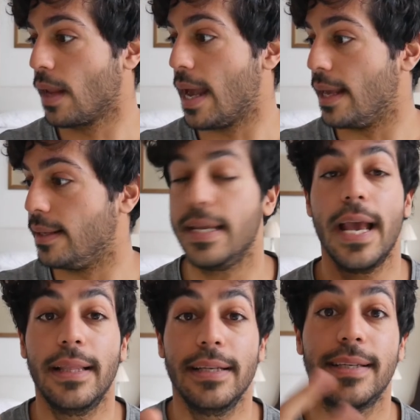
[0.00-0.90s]
And
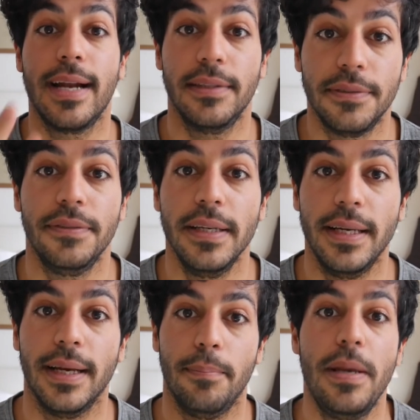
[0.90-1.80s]
yeah, that's another
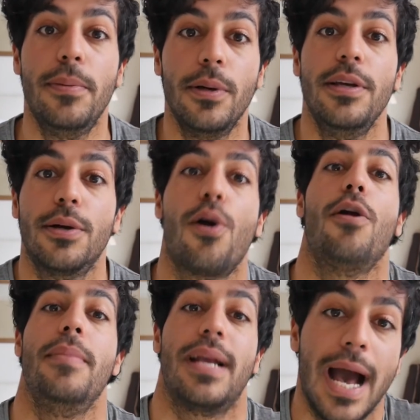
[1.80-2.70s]
thing. People here
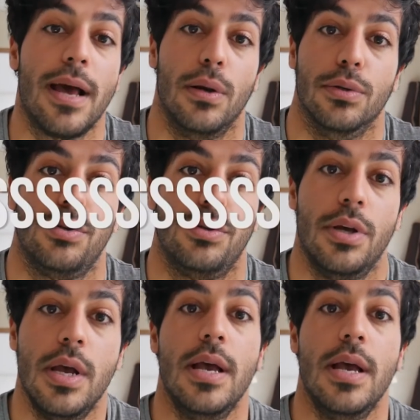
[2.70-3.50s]
call me Carlos.